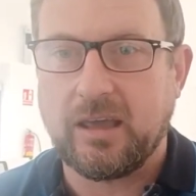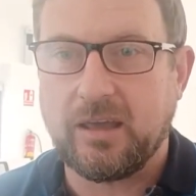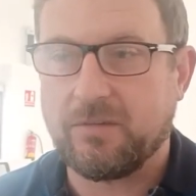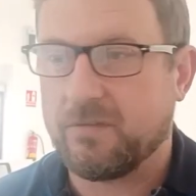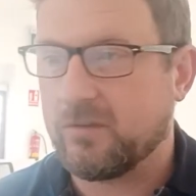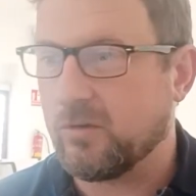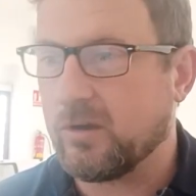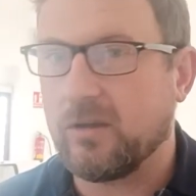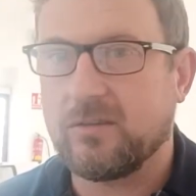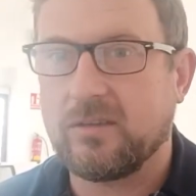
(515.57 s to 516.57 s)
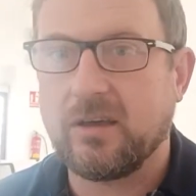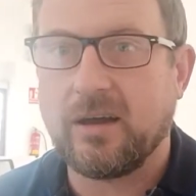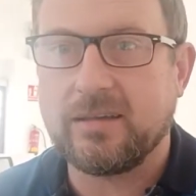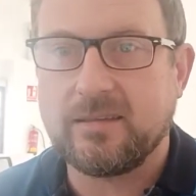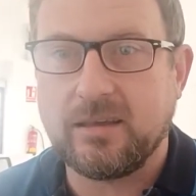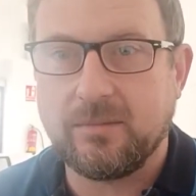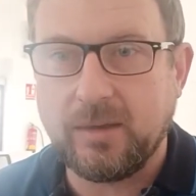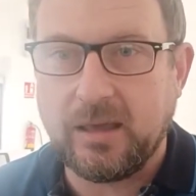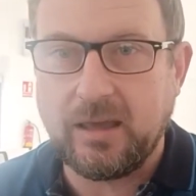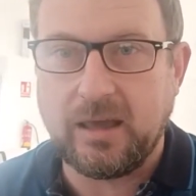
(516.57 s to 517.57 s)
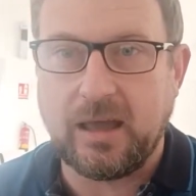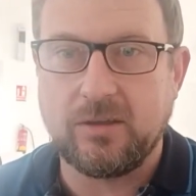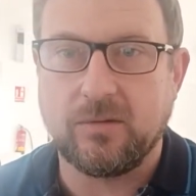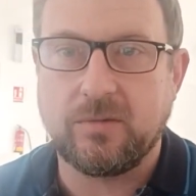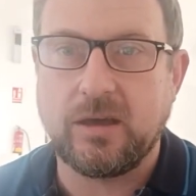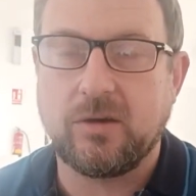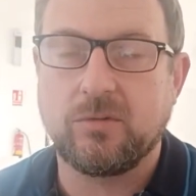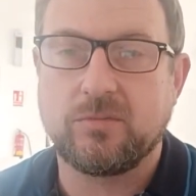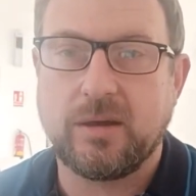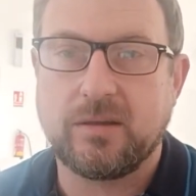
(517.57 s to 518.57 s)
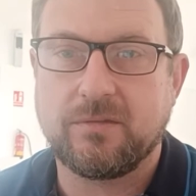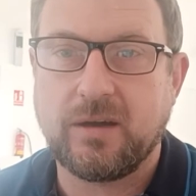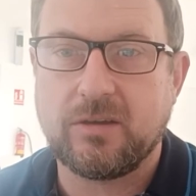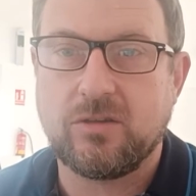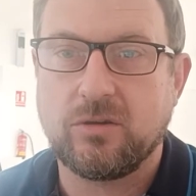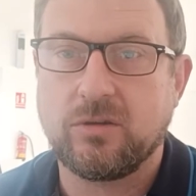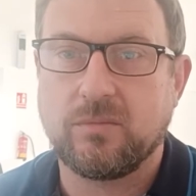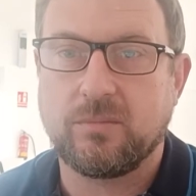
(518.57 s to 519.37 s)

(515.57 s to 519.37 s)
if you go to the ITV and your vehicle was manufactured